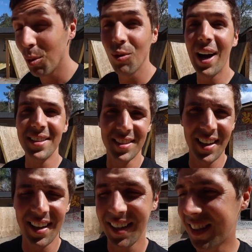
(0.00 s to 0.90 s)
We're riding
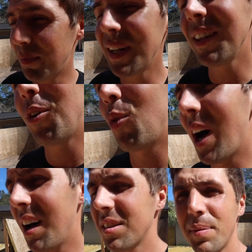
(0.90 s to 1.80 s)
today. It's been a little
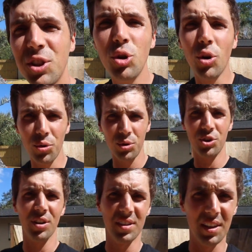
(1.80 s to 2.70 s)
while. It's been too cold in New
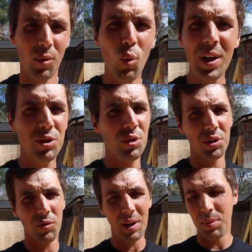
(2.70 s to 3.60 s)
Jersey. Way too
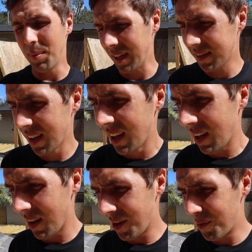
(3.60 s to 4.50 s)
cold to ride BMX.
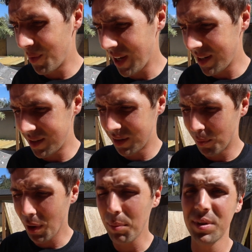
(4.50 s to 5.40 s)
And the
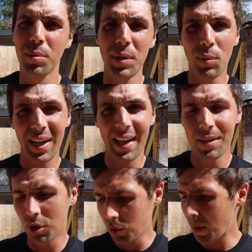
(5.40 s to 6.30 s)
problem is with me, when I get
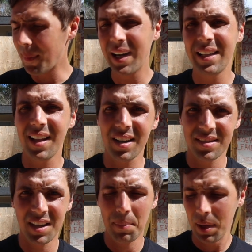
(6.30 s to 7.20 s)
cold, my body
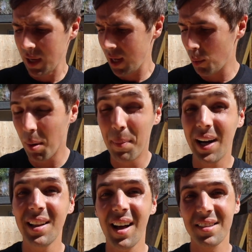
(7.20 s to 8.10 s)
locks up. And when my
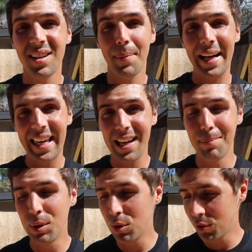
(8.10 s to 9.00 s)
body locks up, I can't
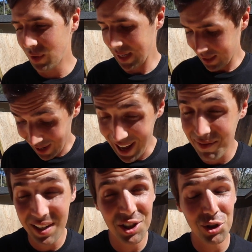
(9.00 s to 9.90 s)
move. And I
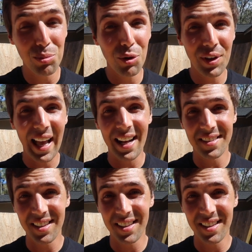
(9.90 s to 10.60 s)
have an issue moving as